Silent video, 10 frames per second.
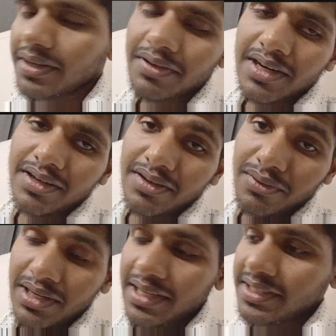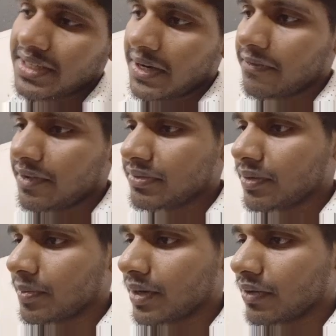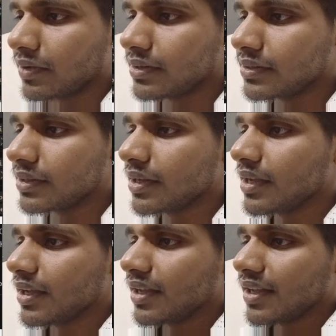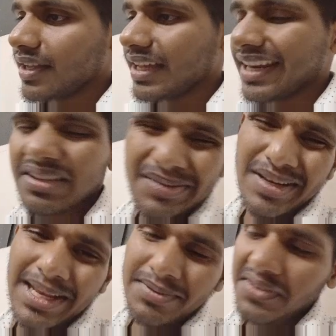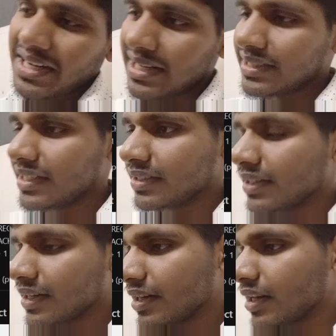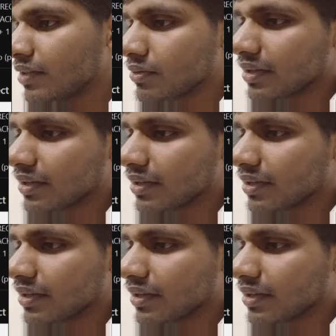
We are calling Jarvis from now onwards. I know the meaning is funny, I'll change it later, I think.